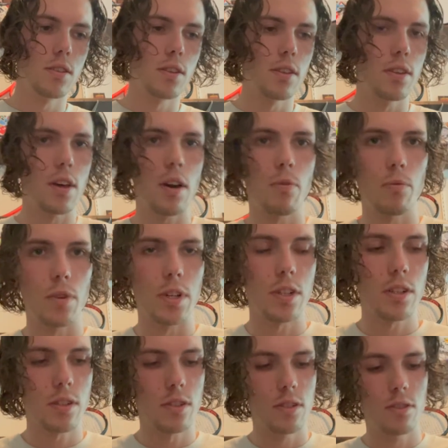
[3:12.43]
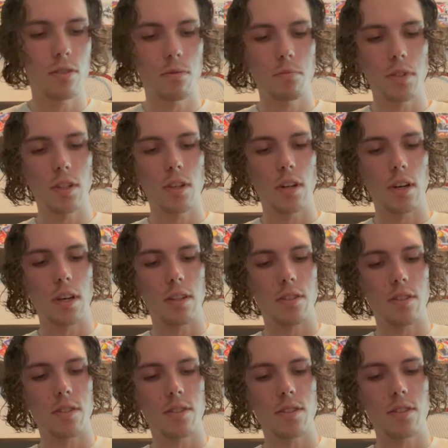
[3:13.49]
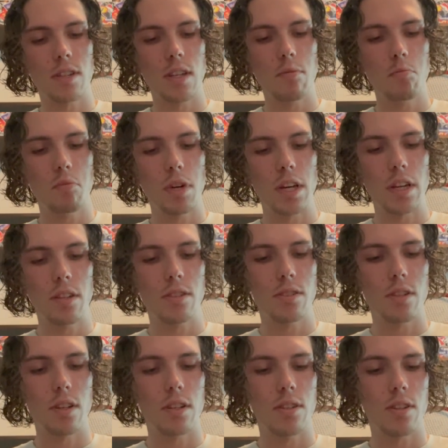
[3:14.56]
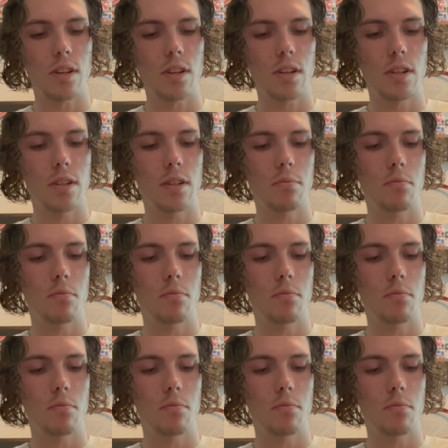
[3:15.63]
that way, you'll be at the same pace as I am.